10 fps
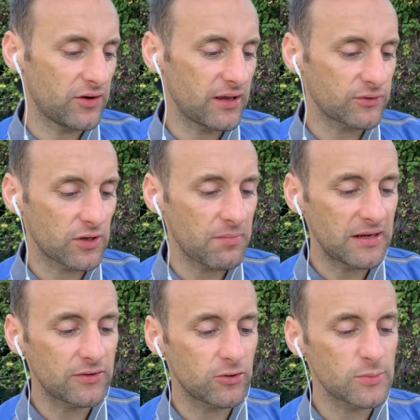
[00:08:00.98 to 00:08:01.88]
I have done it
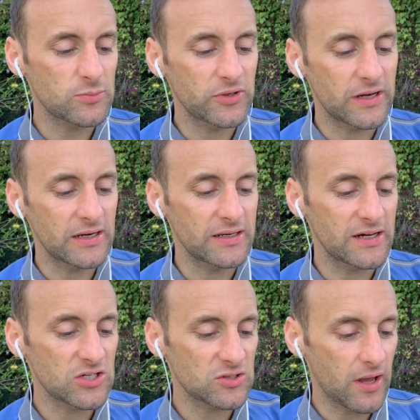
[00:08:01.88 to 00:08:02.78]
many times in my early
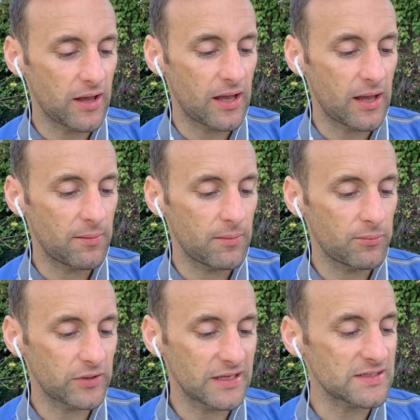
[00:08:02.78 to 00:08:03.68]
years,
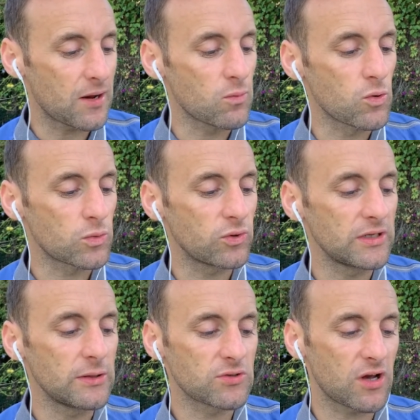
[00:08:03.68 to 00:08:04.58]
but is it a
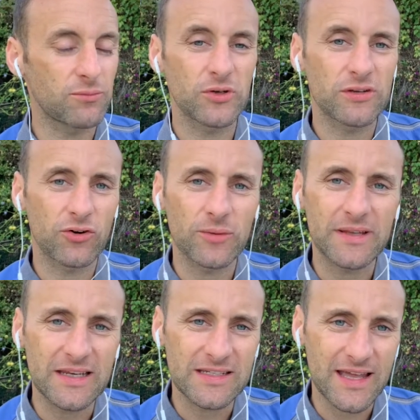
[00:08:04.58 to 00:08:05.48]
worthwhile use of my time
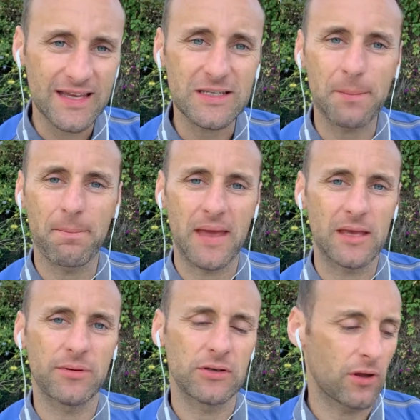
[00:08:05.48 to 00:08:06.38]
these days?
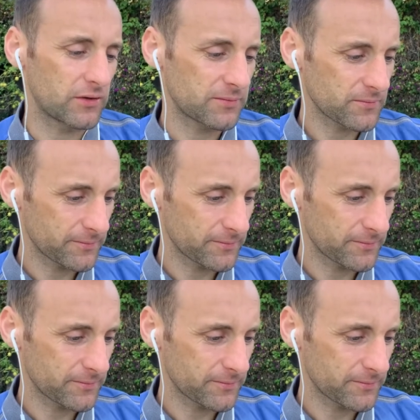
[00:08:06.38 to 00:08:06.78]
Maybe not.